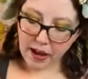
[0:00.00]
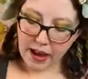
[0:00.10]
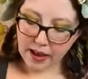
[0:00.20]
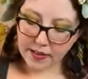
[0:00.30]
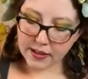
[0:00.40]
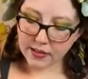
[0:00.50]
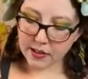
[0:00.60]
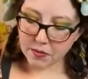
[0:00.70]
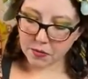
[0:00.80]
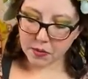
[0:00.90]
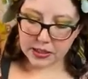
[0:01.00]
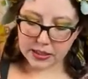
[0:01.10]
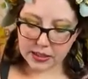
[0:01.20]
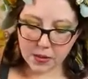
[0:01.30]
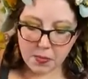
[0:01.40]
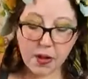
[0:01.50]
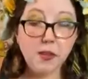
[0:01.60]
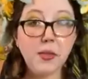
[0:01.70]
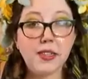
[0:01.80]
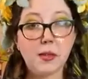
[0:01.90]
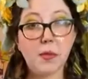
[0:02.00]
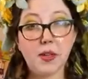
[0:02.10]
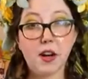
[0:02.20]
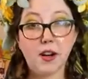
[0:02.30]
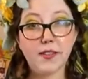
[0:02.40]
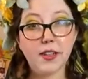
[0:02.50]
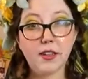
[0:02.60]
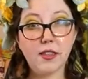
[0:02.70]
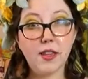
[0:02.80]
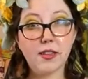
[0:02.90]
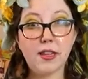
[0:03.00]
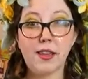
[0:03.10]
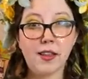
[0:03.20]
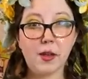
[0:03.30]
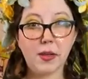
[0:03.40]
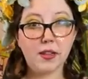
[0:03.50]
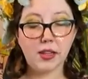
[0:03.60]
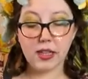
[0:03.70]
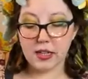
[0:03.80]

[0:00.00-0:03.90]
And that's not really gonna bother me because I'm gonna be carving on this, and then I'll be cleaning